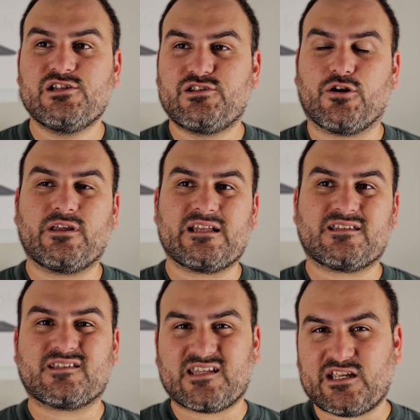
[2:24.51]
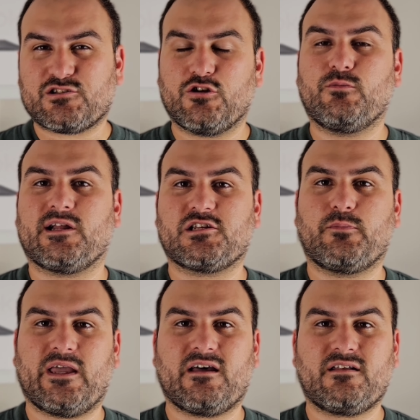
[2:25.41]
don't get to see too much
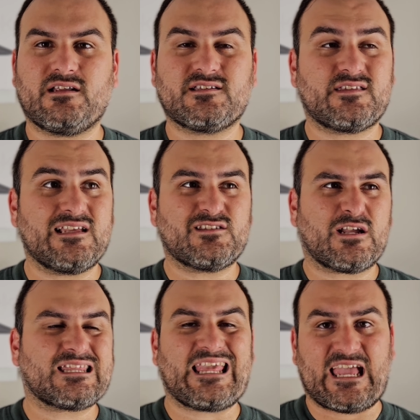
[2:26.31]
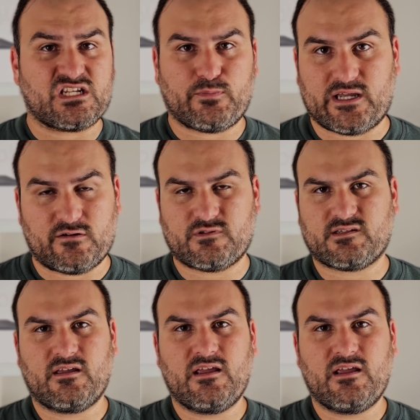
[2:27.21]
about is things like the edge panels.